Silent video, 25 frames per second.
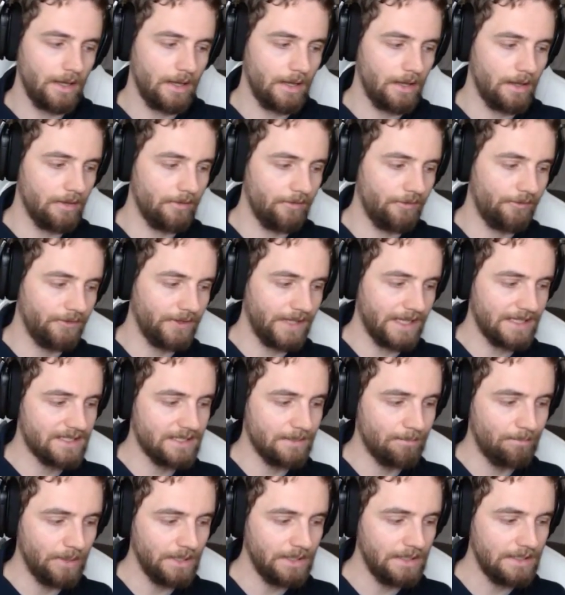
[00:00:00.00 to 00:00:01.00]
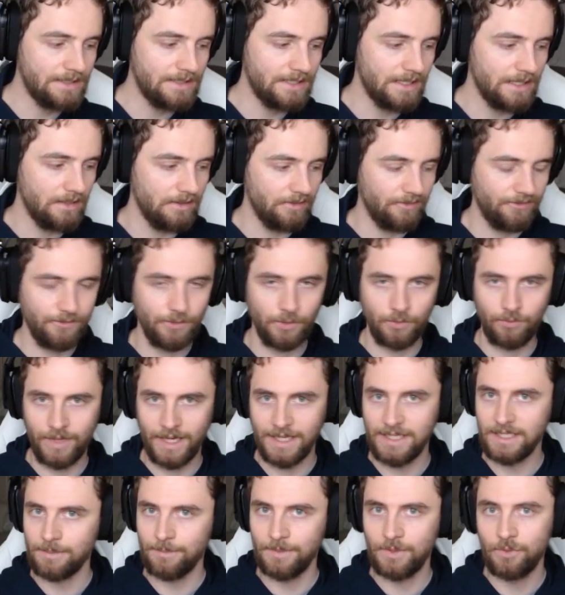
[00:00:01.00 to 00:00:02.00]
flexibility for
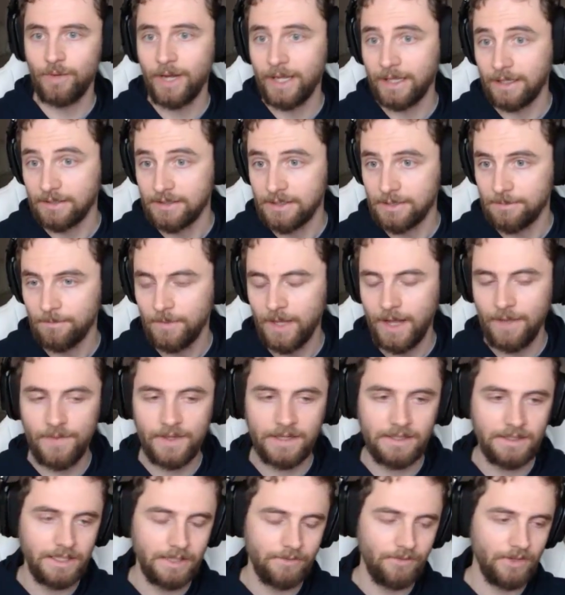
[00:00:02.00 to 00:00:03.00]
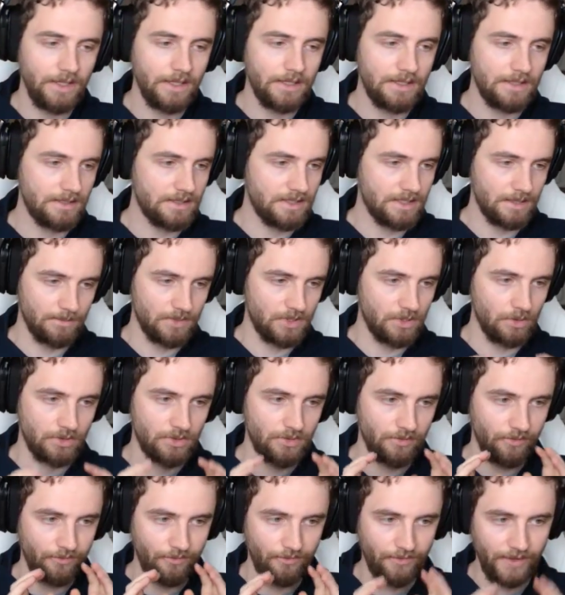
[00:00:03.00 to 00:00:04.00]
random and ranked. And then giving it some
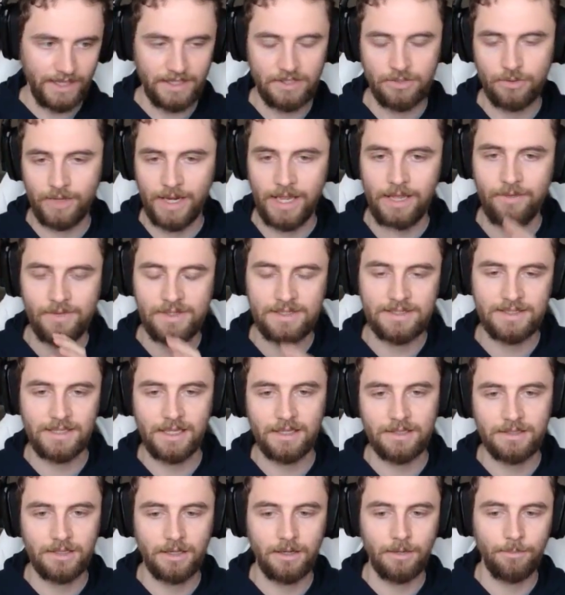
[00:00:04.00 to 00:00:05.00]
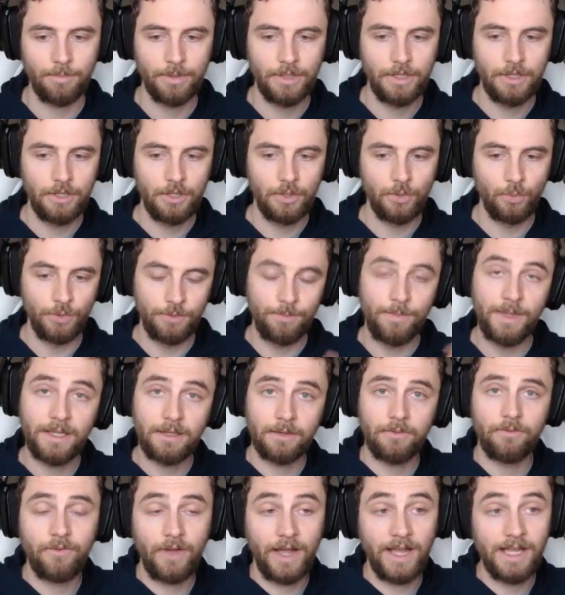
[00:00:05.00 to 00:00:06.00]
sort of fighter heavy setup would make
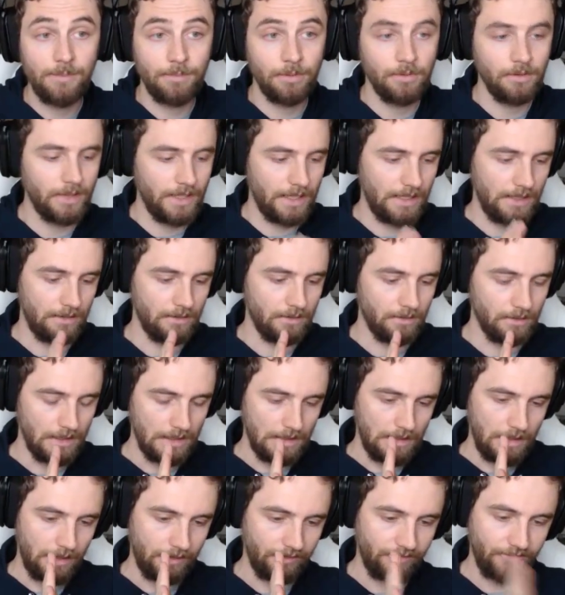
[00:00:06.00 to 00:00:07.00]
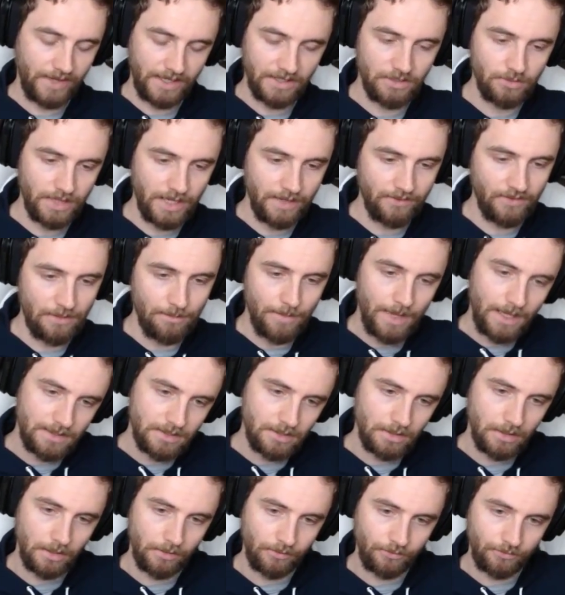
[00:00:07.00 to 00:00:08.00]
it viable in a fighter heavy
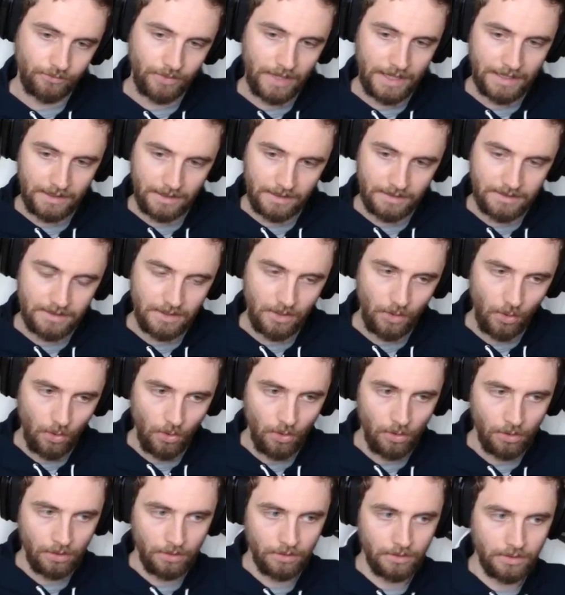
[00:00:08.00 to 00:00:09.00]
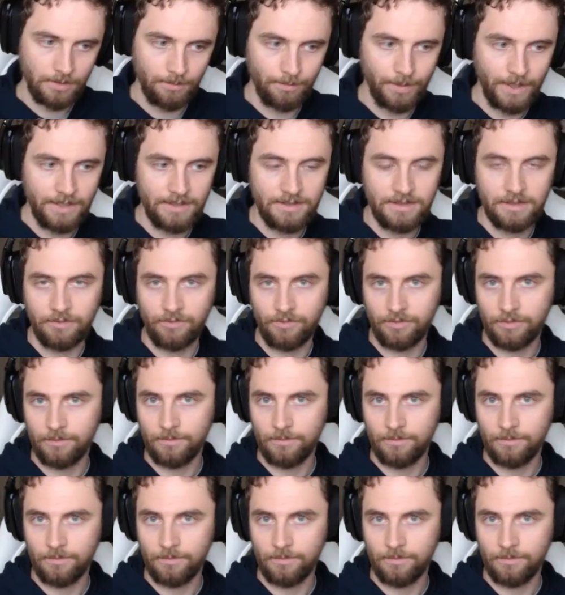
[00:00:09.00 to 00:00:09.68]
meta of ranked or competitive.